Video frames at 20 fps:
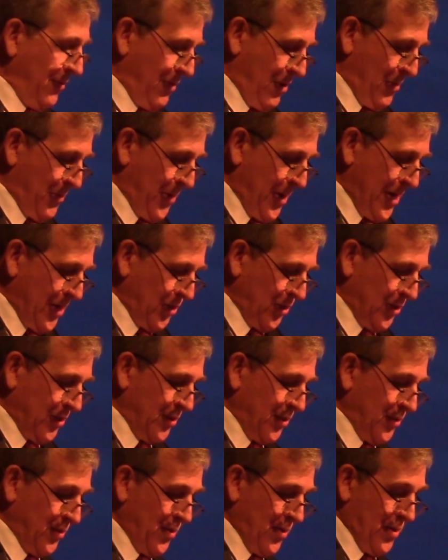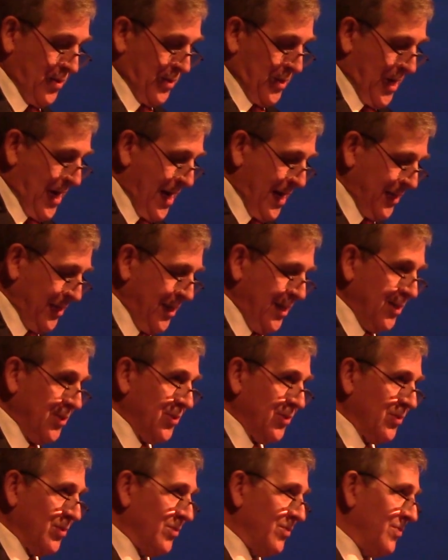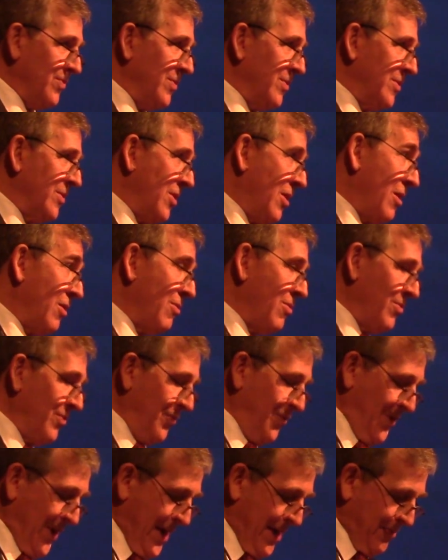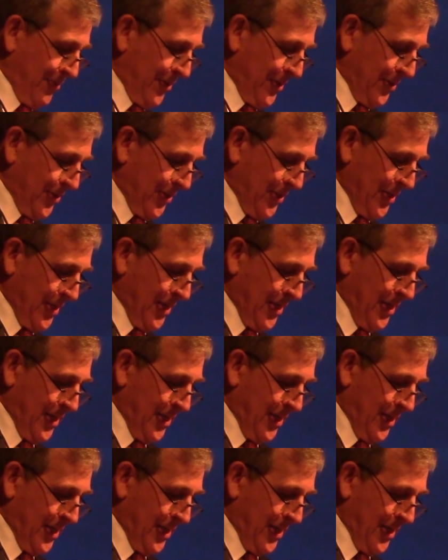of our patients or our colleagues or our own families,